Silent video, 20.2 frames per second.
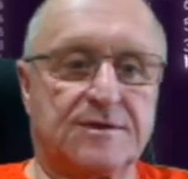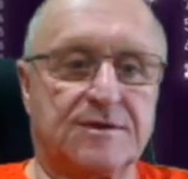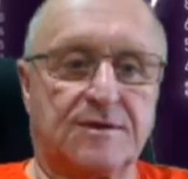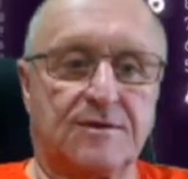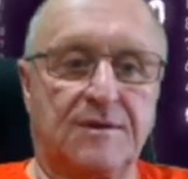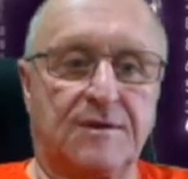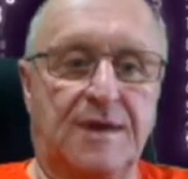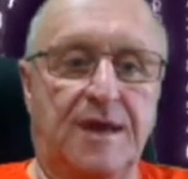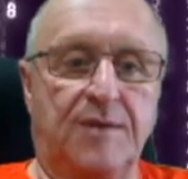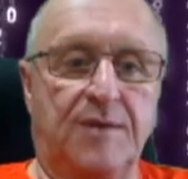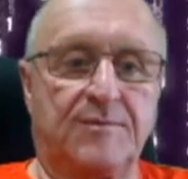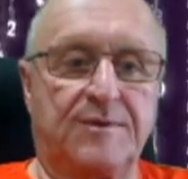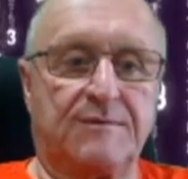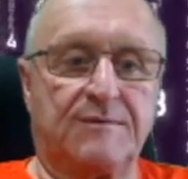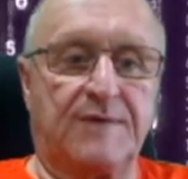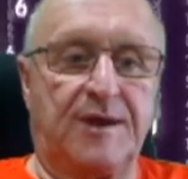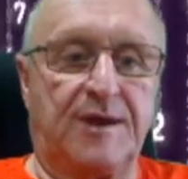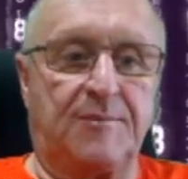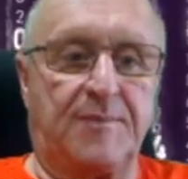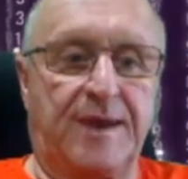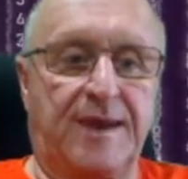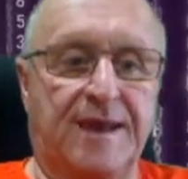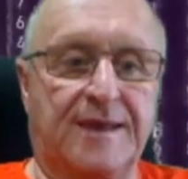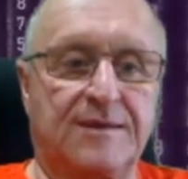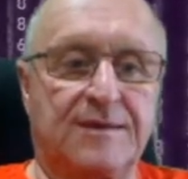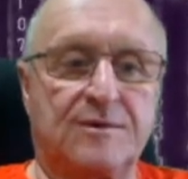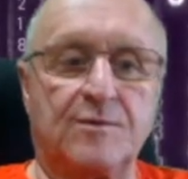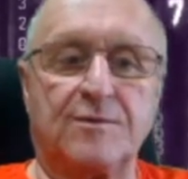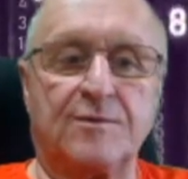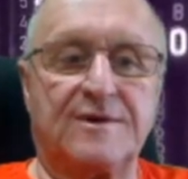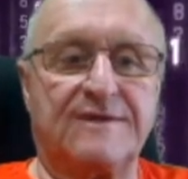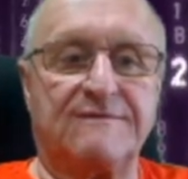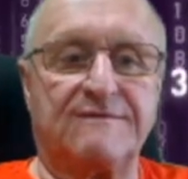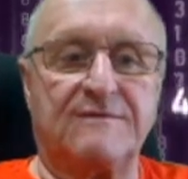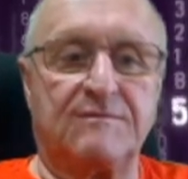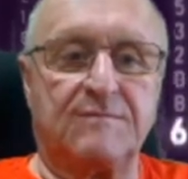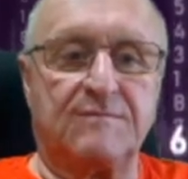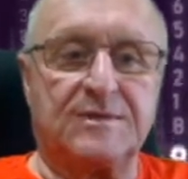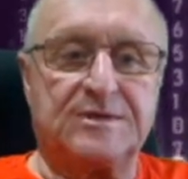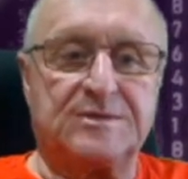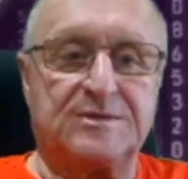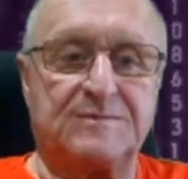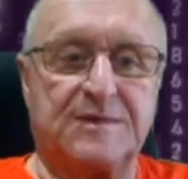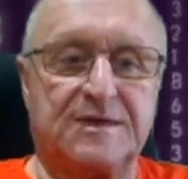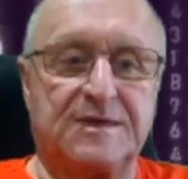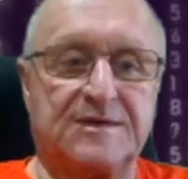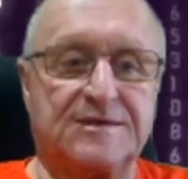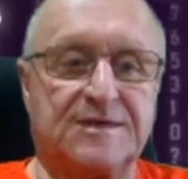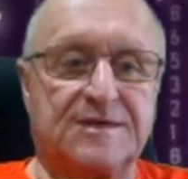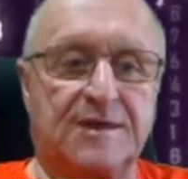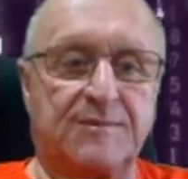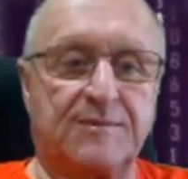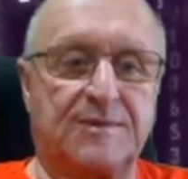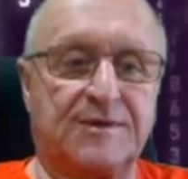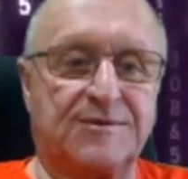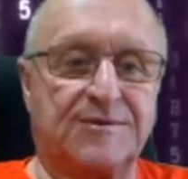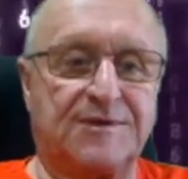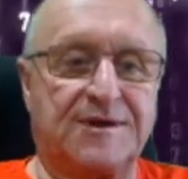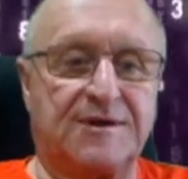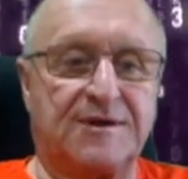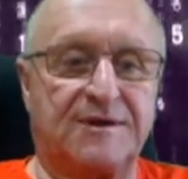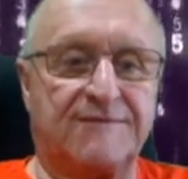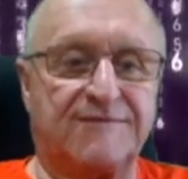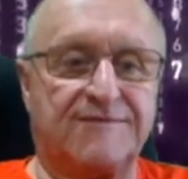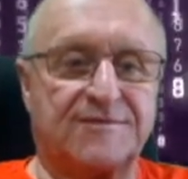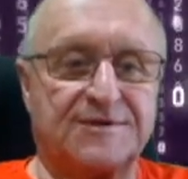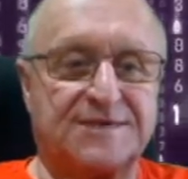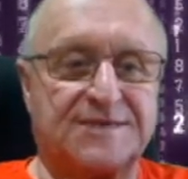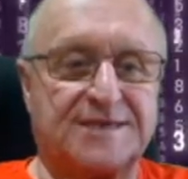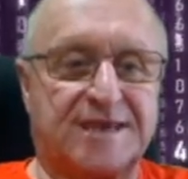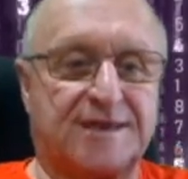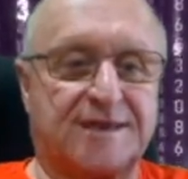So I'll be right back. You won't even miss me because I'll be only gone for a